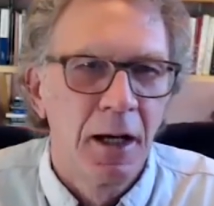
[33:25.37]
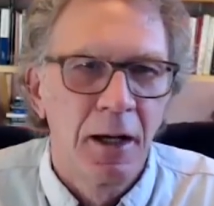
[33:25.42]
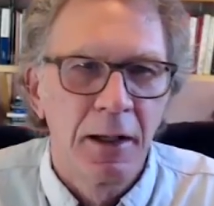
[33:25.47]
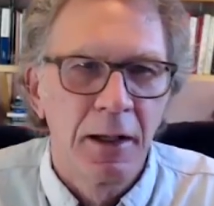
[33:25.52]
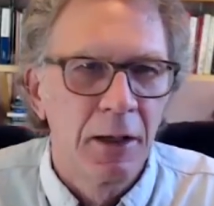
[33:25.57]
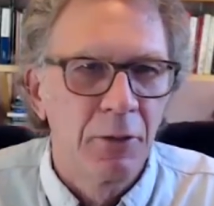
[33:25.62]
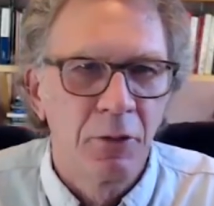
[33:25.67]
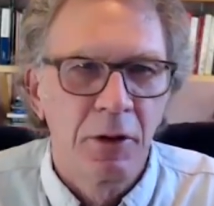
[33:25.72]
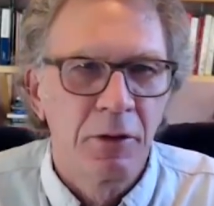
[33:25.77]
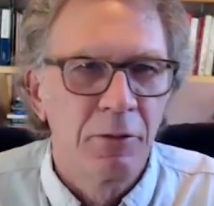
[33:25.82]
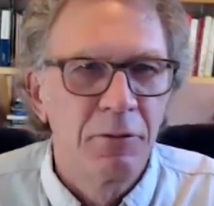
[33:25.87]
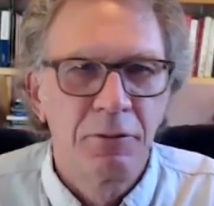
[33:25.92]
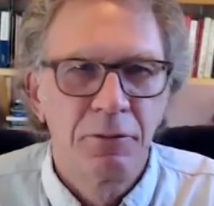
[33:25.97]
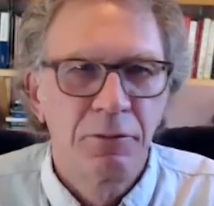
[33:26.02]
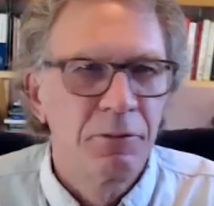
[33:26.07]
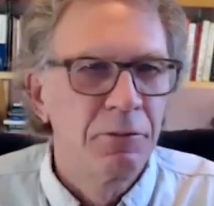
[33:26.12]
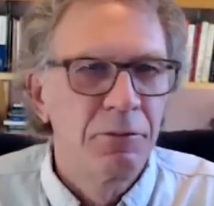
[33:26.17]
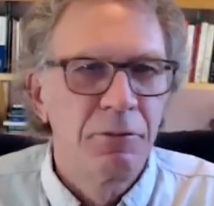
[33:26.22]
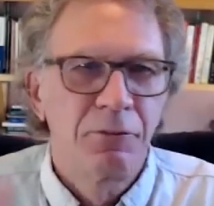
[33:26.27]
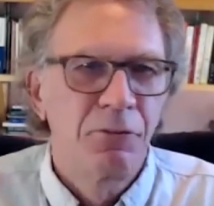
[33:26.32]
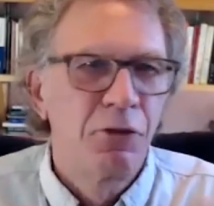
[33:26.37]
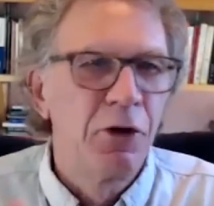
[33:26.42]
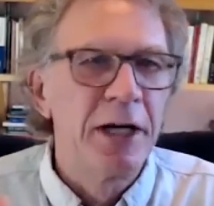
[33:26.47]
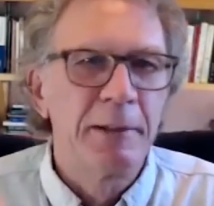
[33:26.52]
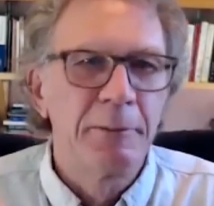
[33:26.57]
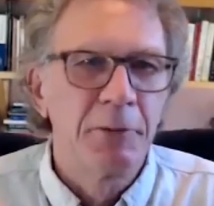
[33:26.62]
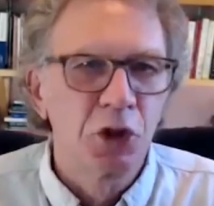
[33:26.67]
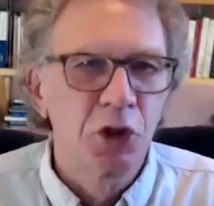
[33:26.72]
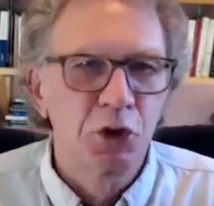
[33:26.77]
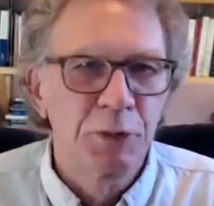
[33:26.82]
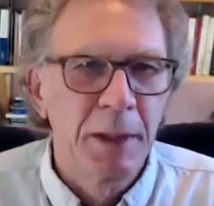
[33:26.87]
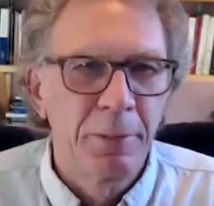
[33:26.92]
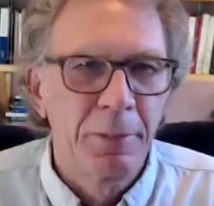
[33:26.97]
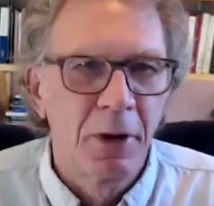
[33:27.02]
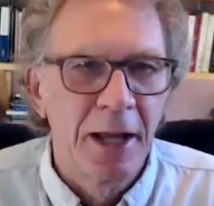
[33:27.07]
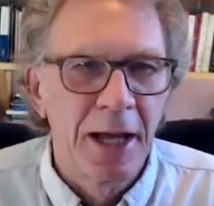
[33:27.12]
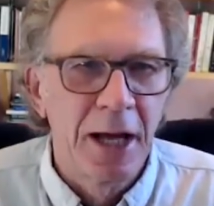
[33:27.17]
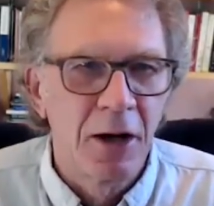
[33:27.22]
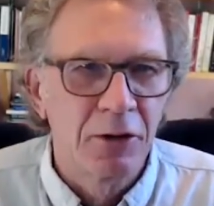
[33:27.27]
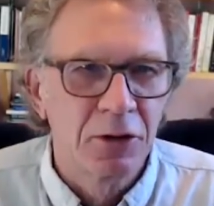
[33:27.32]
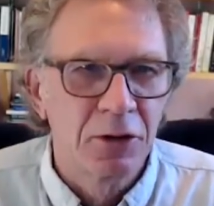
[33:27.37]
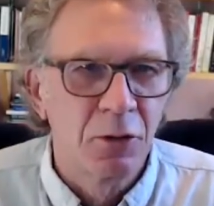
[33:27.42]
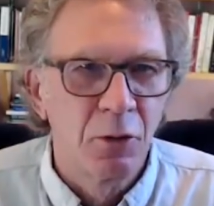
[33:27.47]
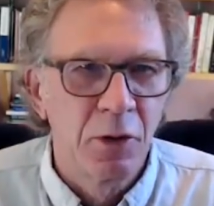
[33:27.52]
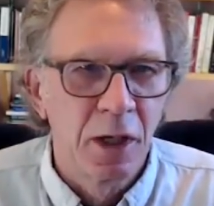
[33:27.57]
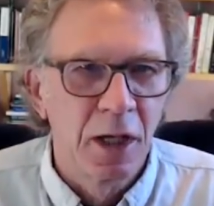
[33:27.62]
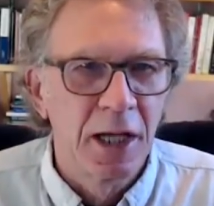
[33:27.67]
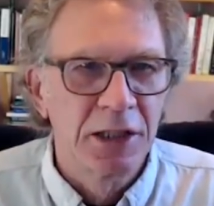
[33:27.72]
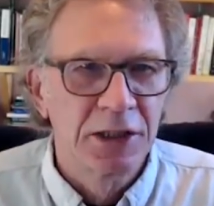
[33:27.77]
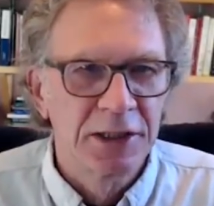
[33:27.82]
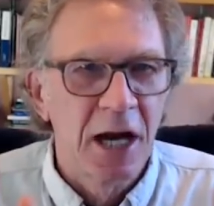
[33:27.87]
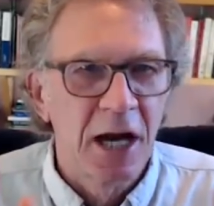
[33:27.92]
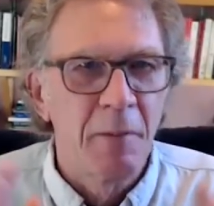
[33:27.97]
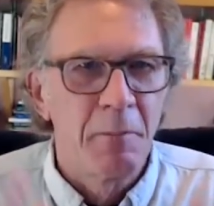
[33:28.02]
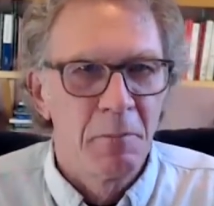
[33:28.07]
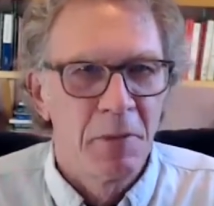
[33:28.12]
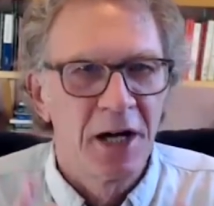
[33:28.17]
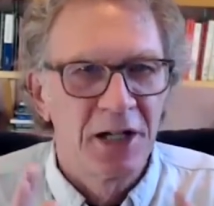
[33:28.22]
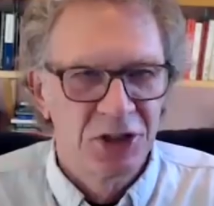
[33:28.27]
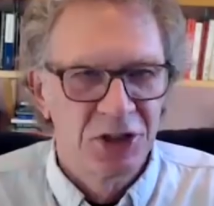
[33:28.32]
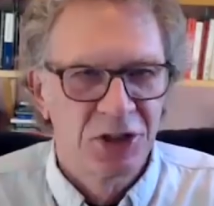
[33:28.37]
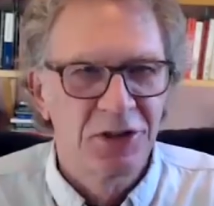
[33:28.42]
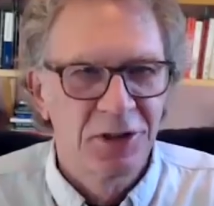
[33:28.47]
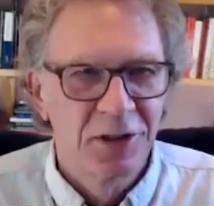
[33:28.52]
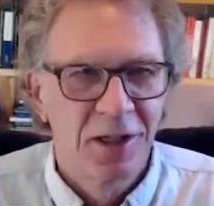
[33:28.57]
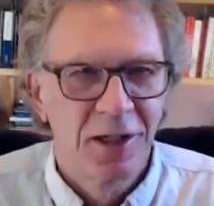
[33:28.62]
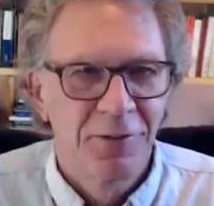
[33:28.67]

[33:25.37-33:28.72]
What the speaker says: it would freak most people out to realize how much